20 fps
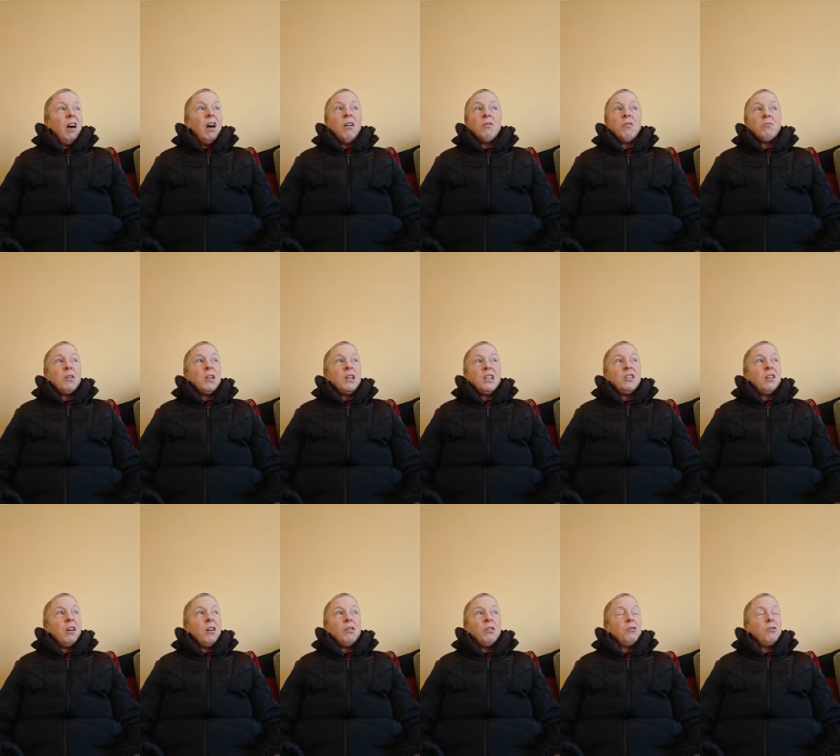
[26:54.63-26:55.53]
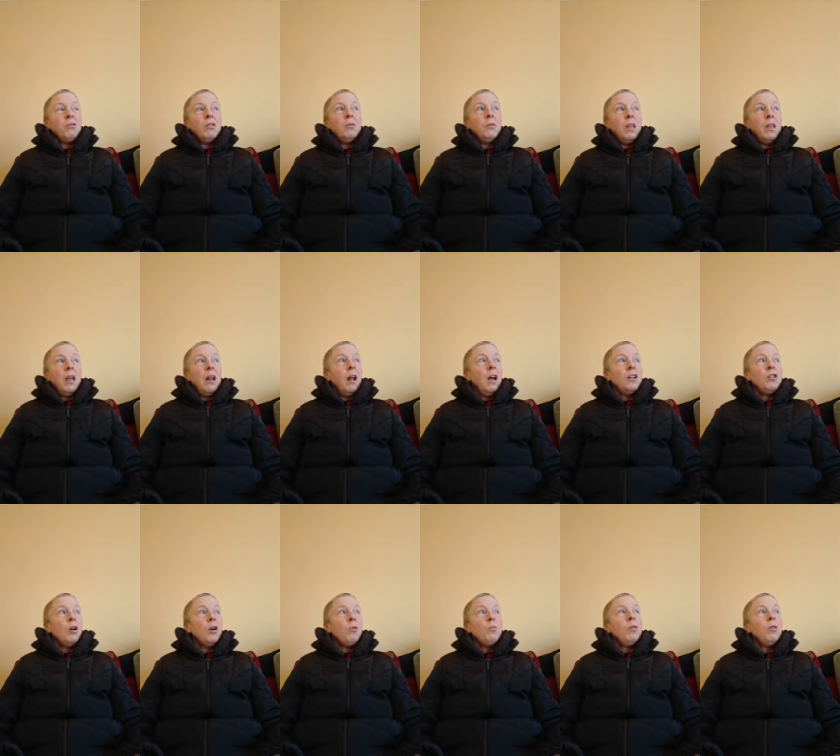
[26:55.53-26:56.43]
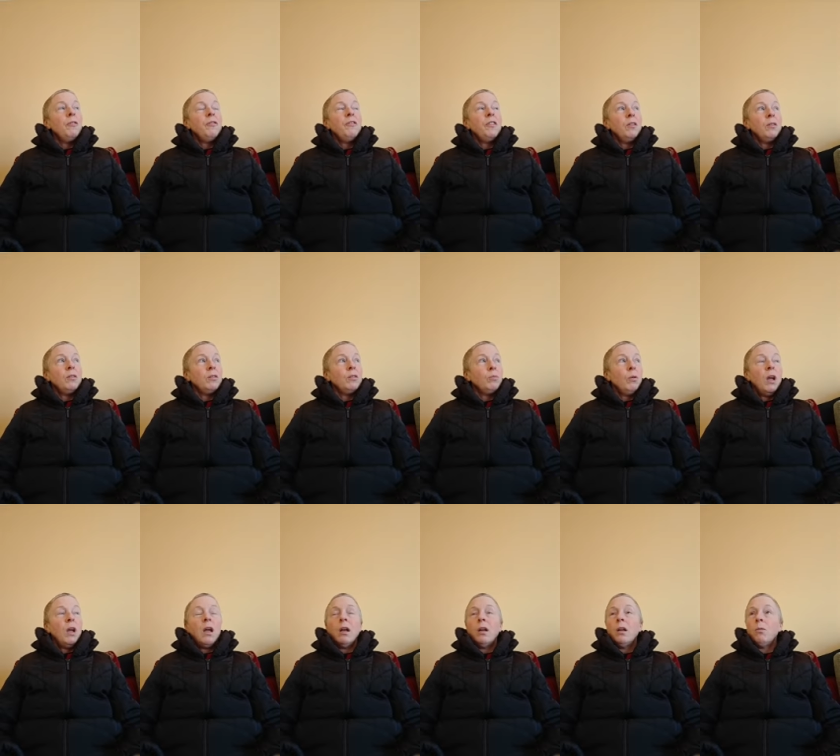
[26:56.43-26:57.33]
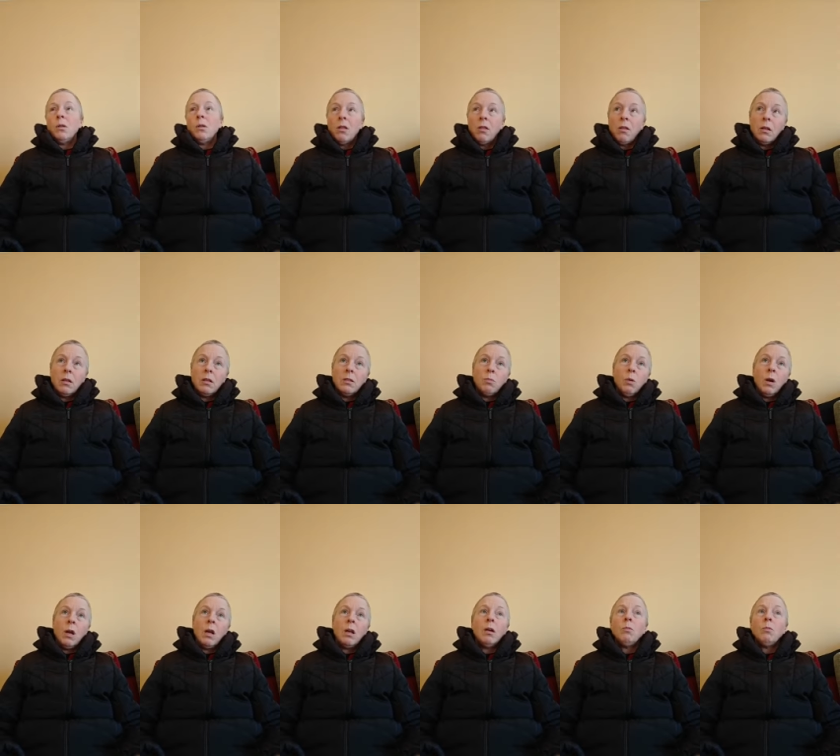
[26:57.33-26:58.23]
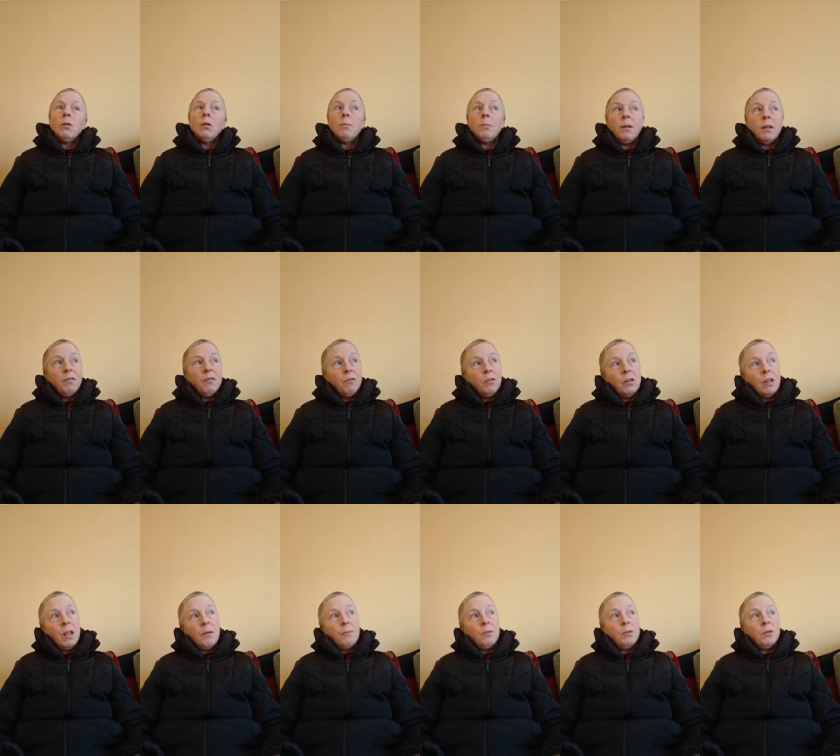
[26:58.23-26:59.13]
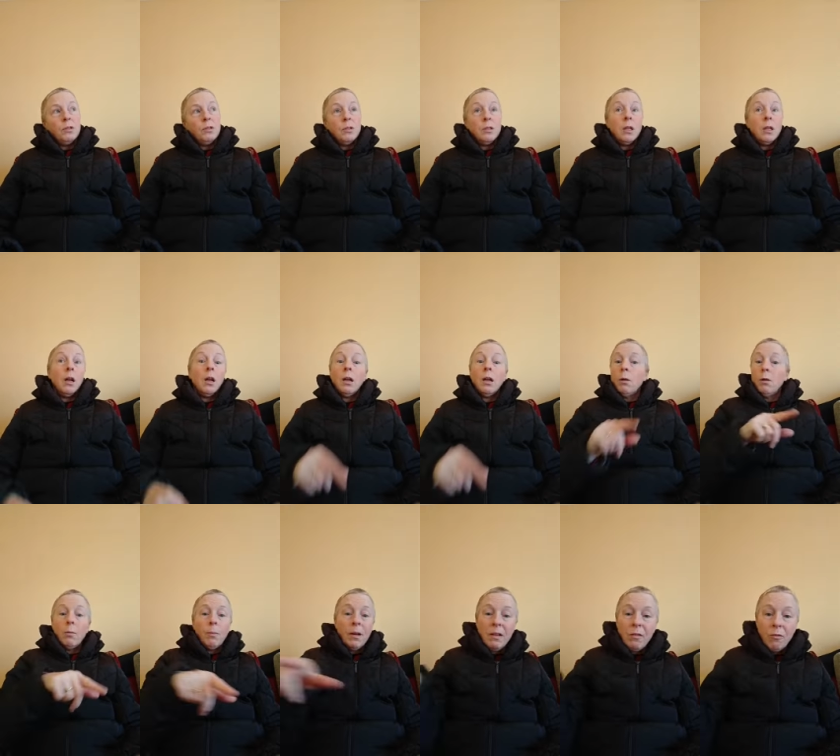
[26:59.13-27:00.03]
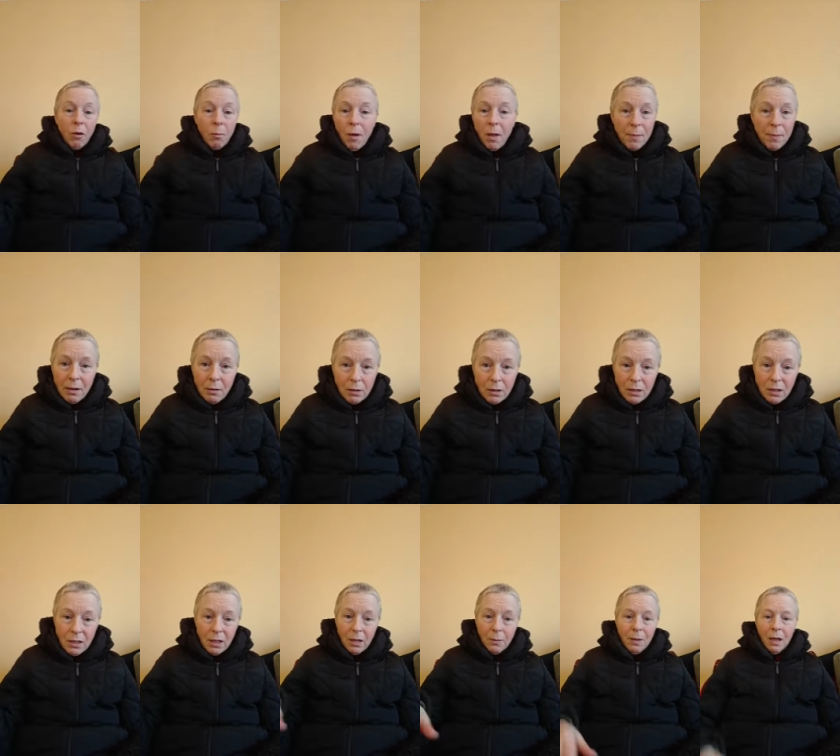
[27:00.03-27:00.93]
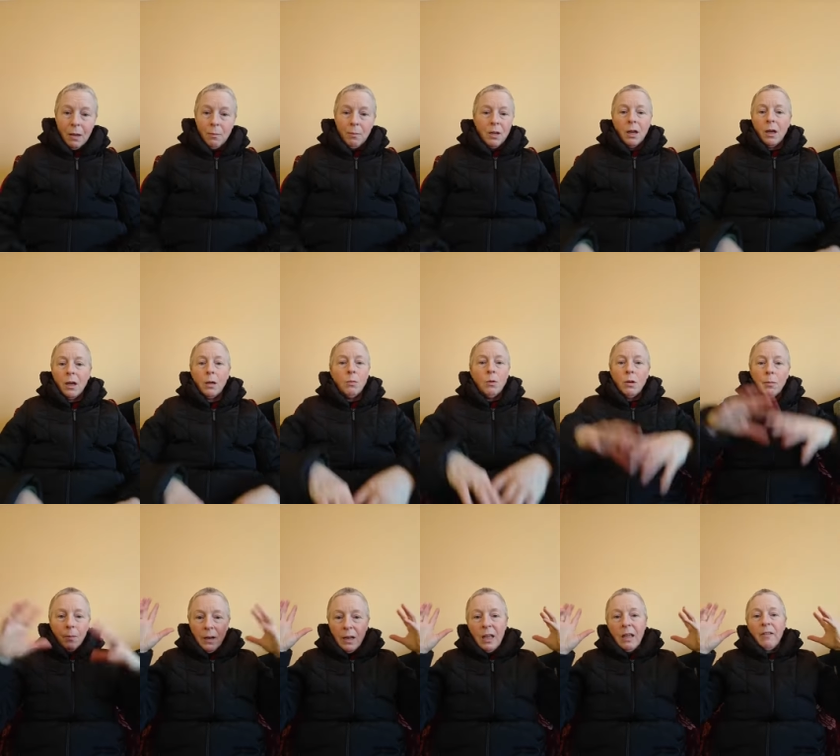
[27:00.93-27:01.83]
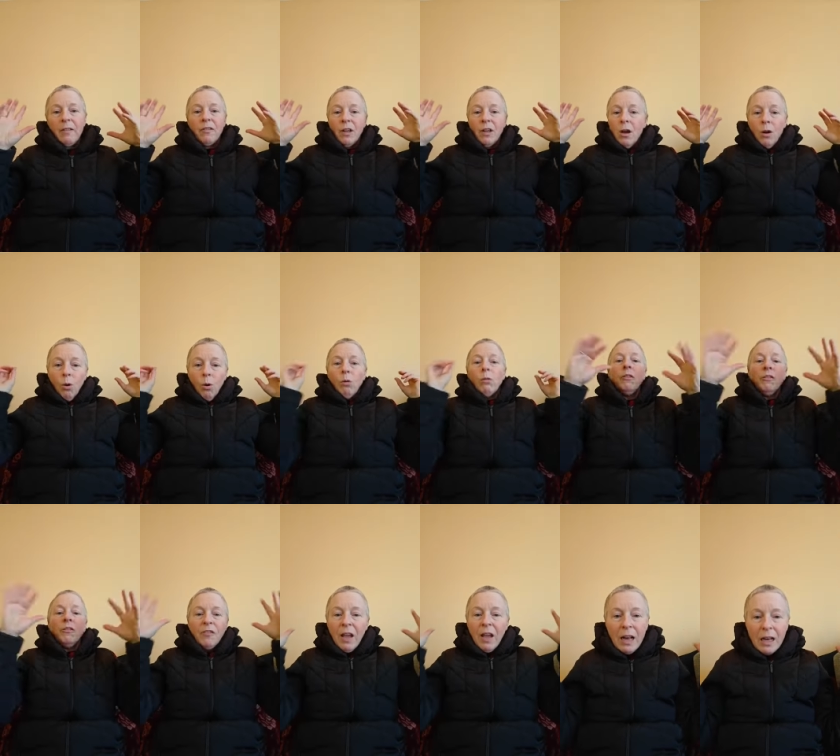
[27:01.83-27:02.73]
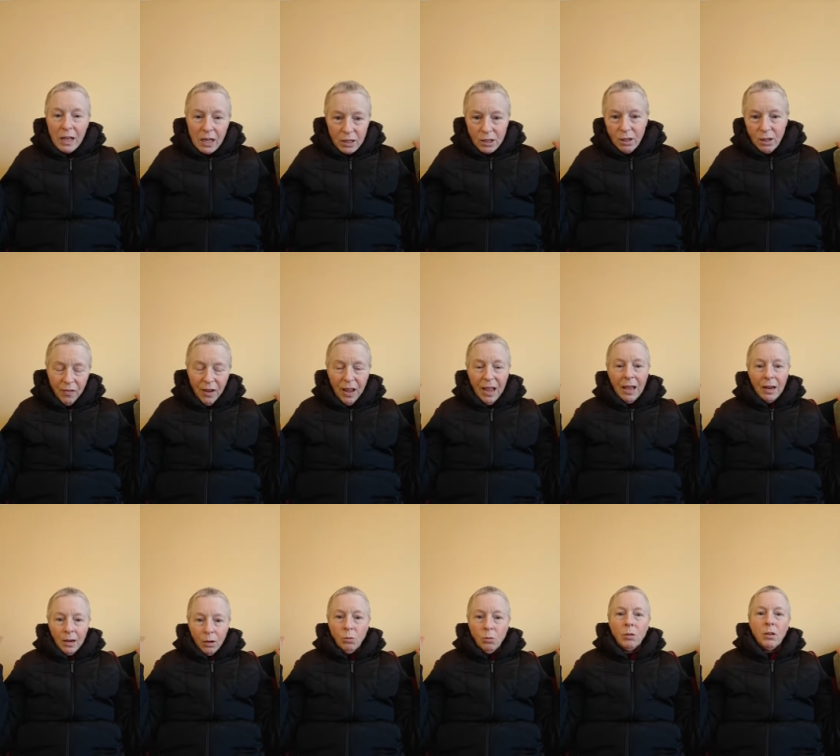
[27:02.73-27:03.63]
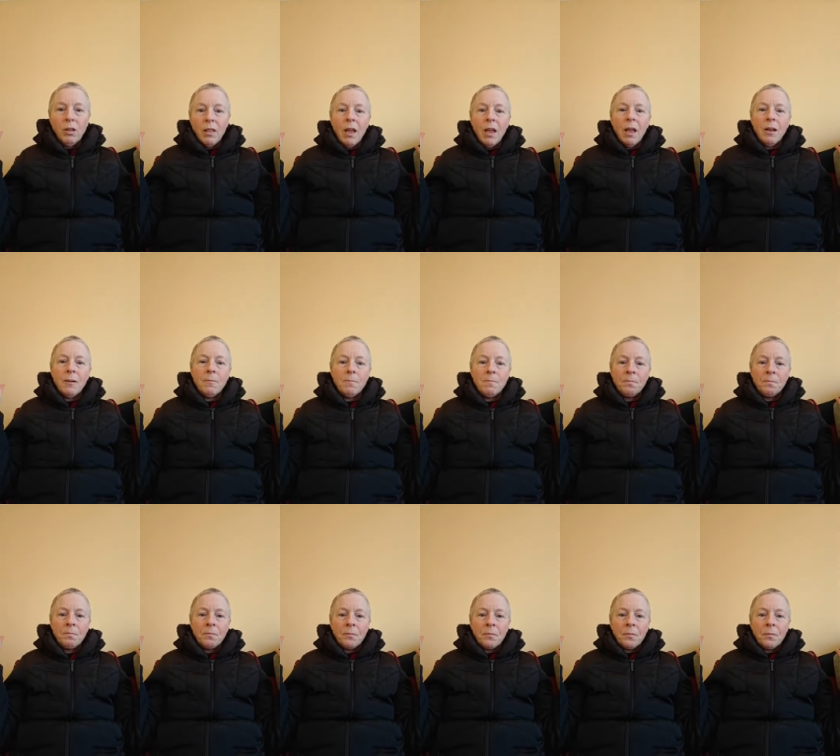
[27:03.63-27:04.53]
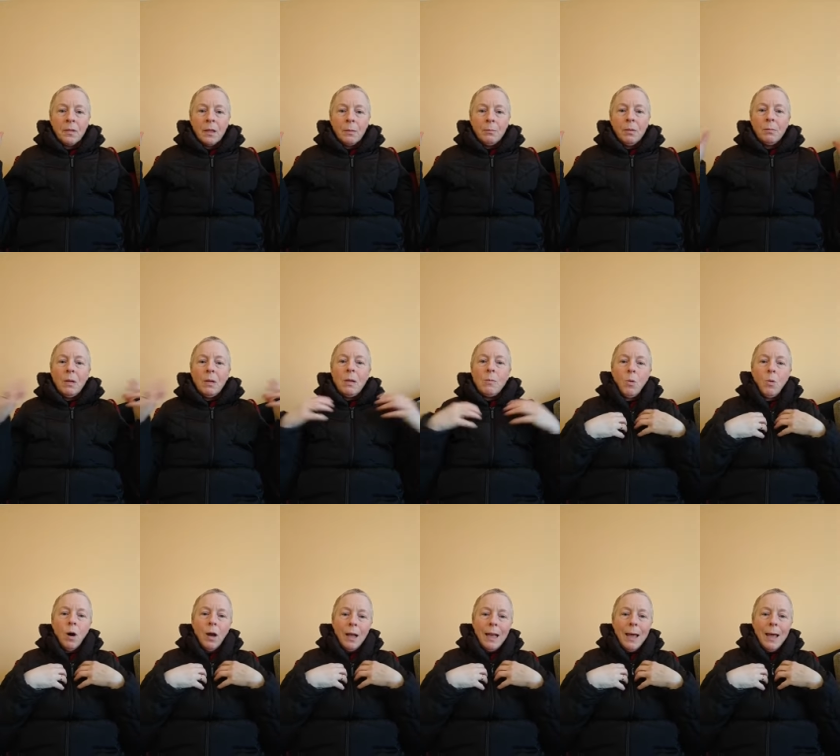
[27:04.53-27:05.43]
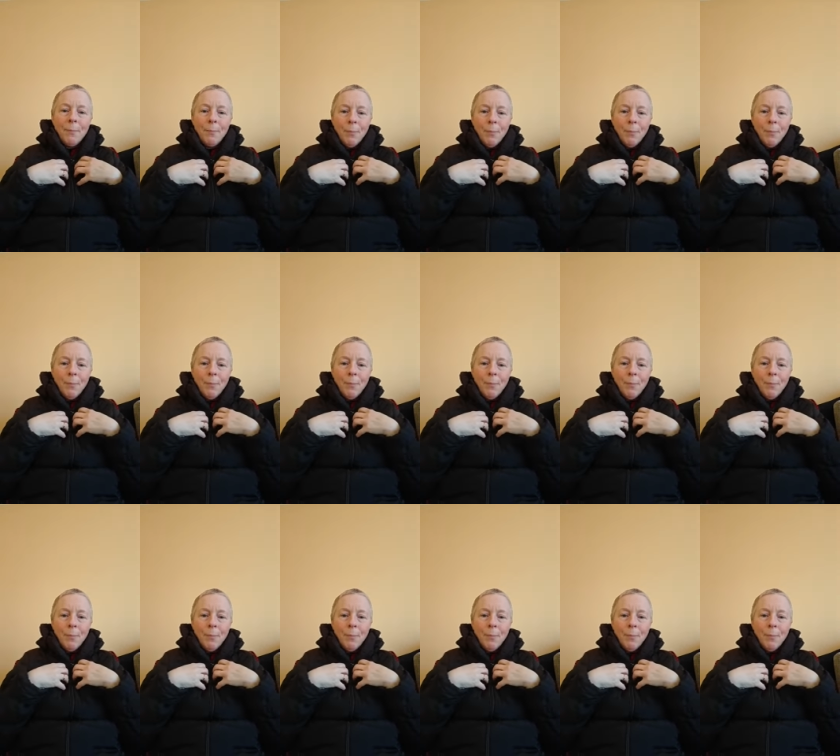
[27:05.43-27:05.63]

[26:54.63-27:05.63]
I really don't agree with that. I don't want to feel this way. I don't want to think this way. I don't want to believe what that person said. I don't want to believe what my parents said about me. I don't want to believe all the failures I've had and all of that. But meanwhile, our